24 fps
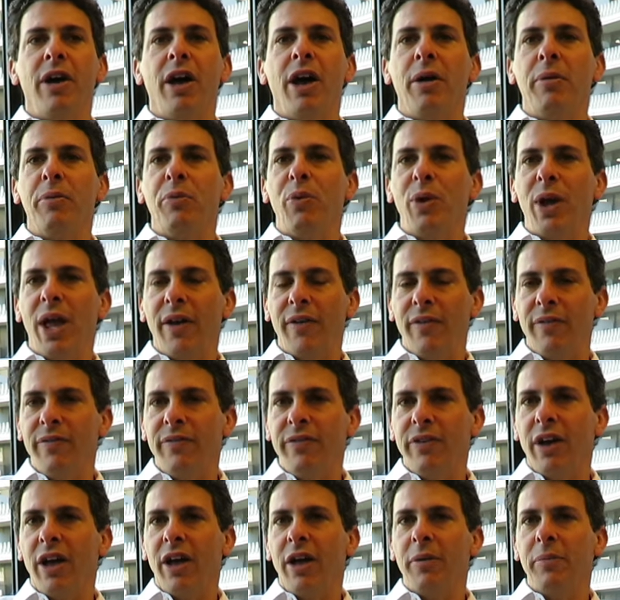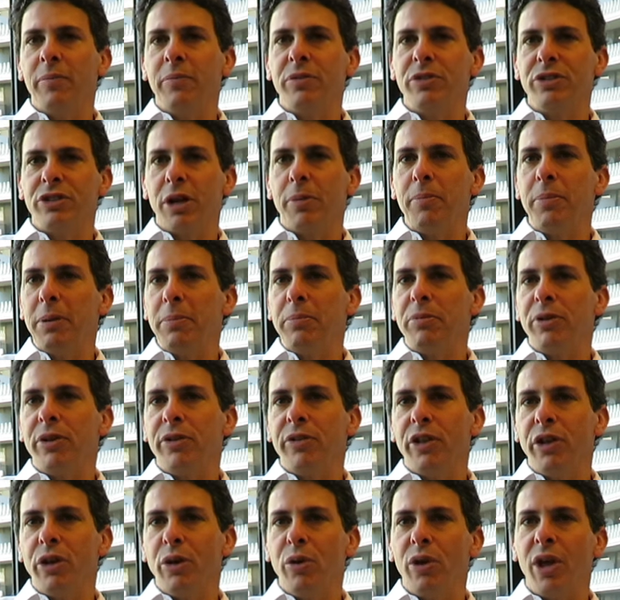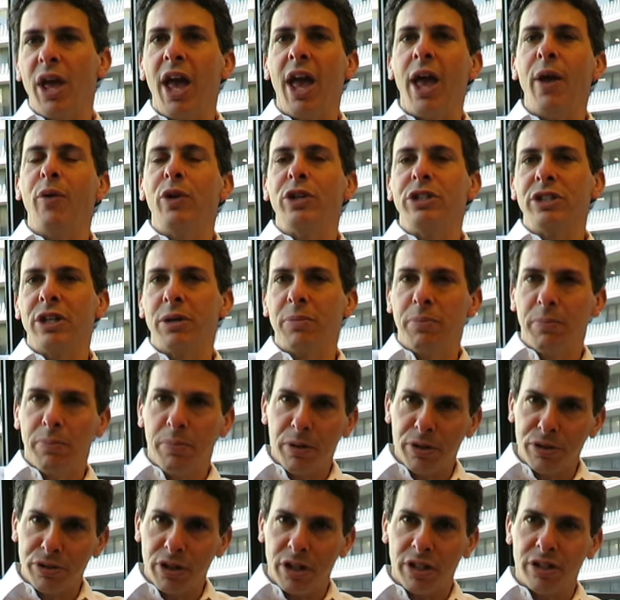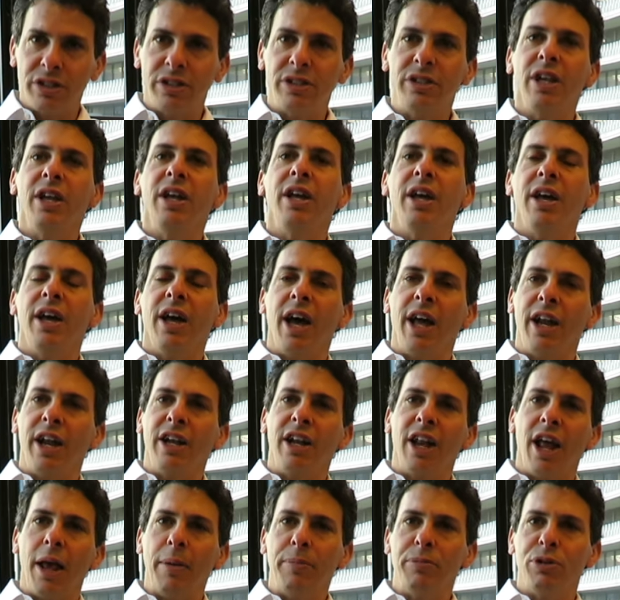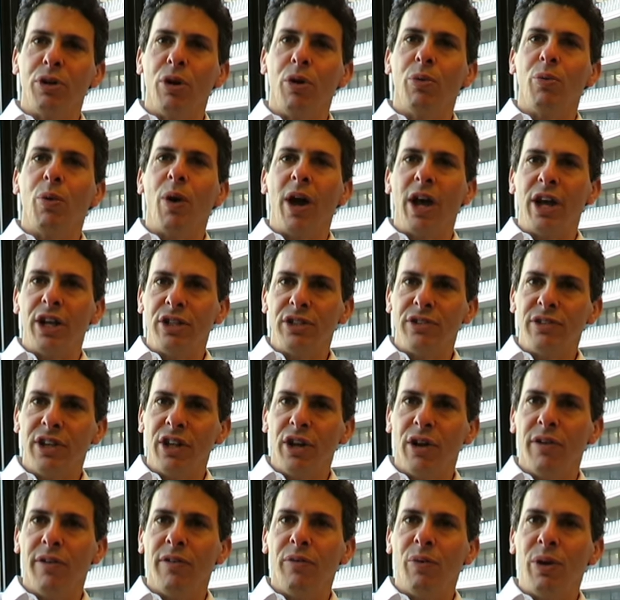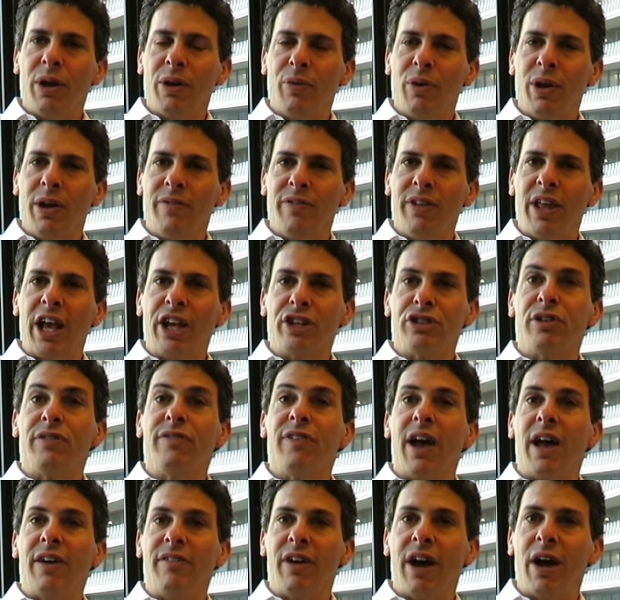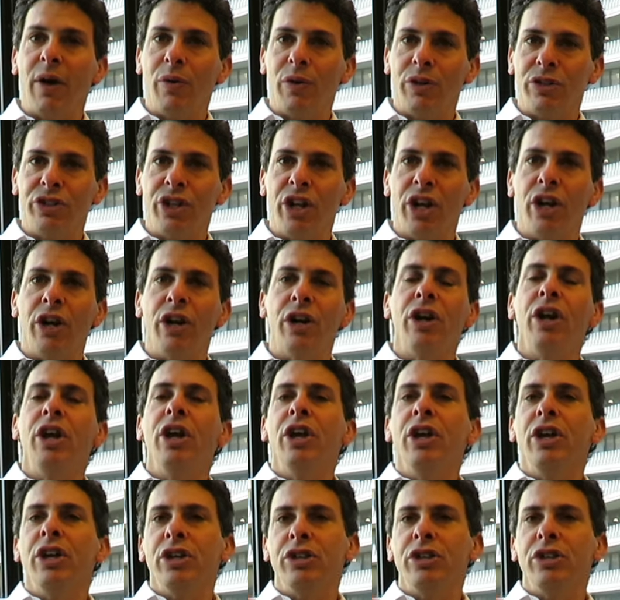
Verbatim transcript: Uh, we have um, some people in the UK, which puts us on a time zone wise. You know, we, we have the extra five hours there.